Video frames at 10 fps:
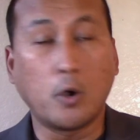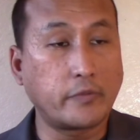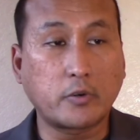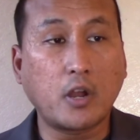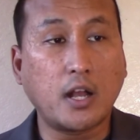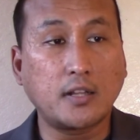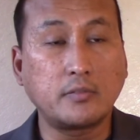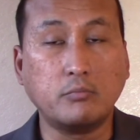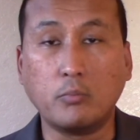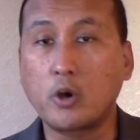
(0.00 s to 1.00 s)

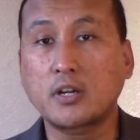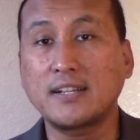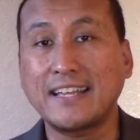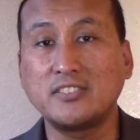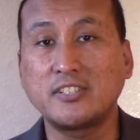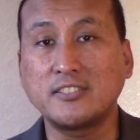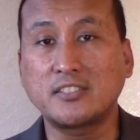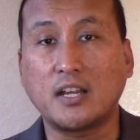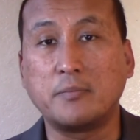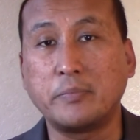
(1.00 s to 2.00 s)
Overall, Mortal Engines
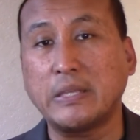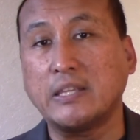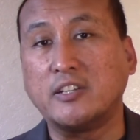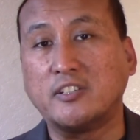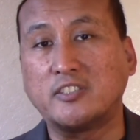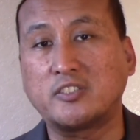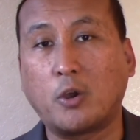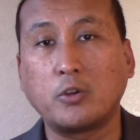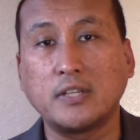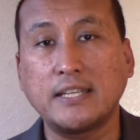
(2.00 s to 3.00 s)
appeals
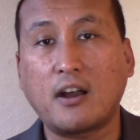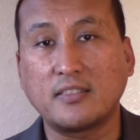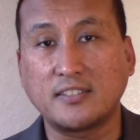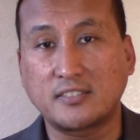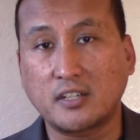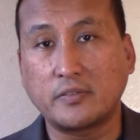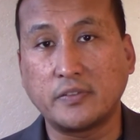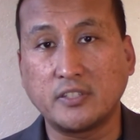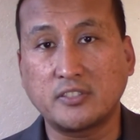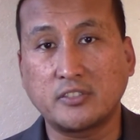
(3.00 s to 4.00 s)
only on the
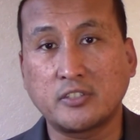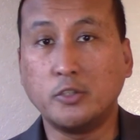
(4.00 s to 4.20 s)
surface.